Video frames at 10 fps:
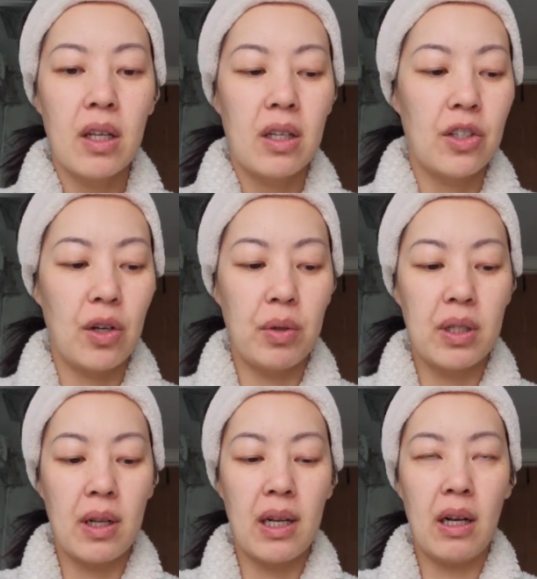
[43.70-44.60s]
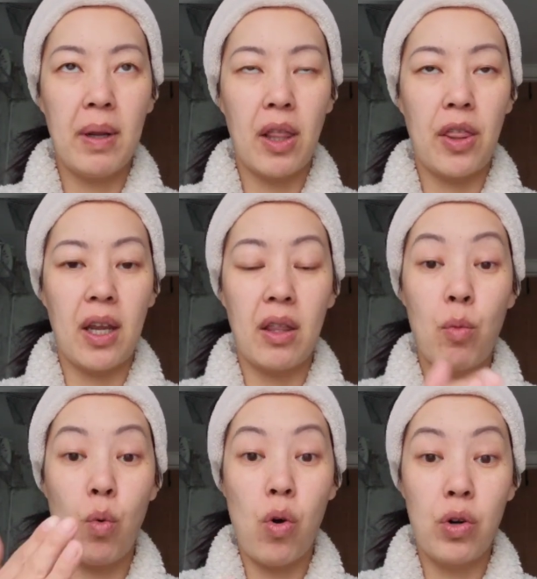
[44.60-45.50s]
So it's a little bit thicker
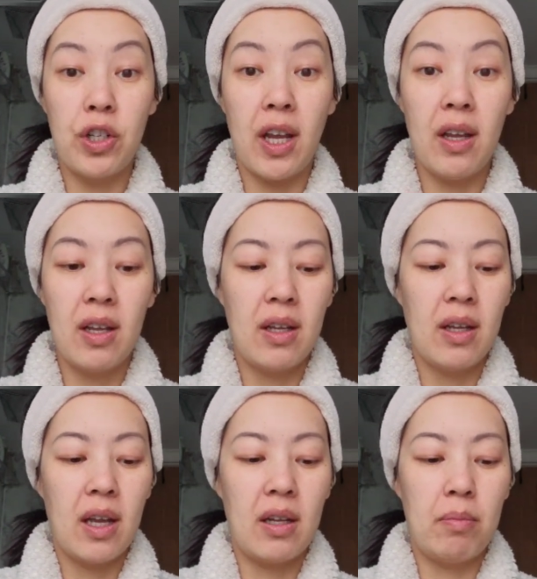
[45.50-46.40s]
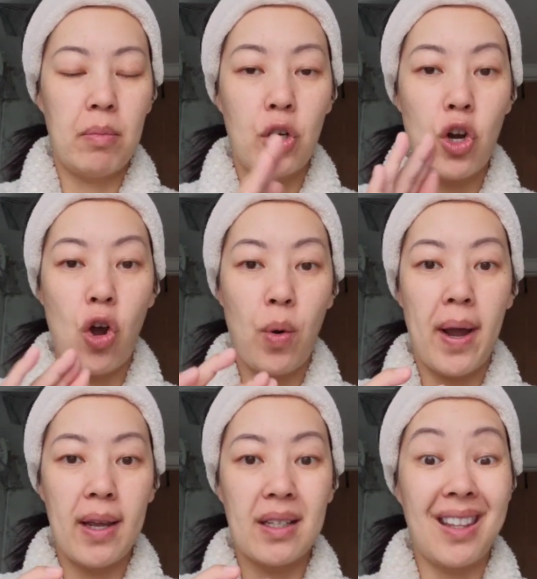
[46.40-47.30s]
than water, but not
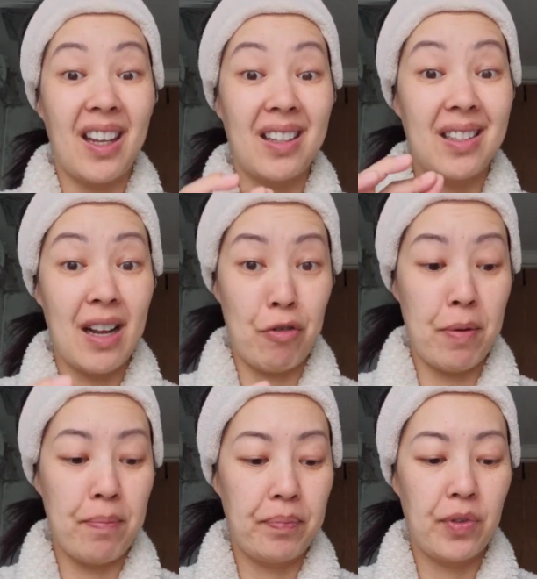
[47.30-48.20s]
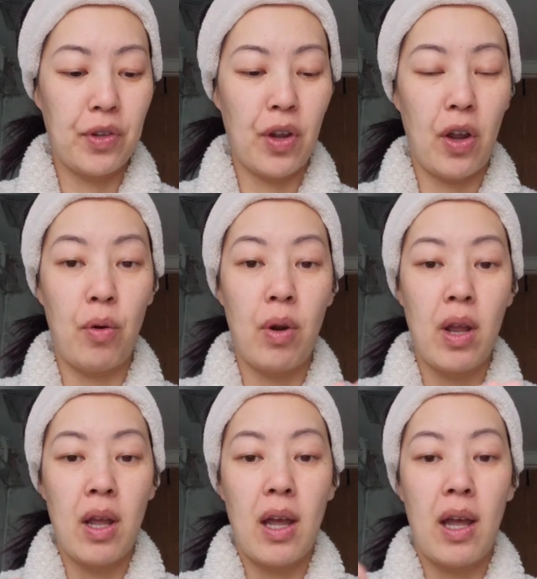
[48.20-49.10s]
quite as thick as serum. So
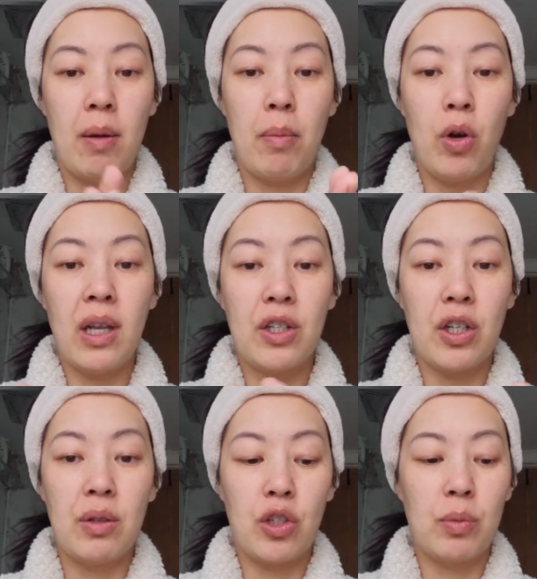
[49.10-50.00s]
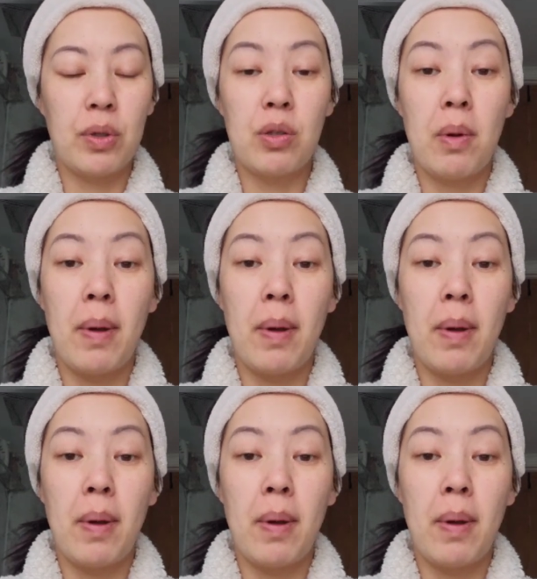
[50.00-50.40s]
all I do is just put some in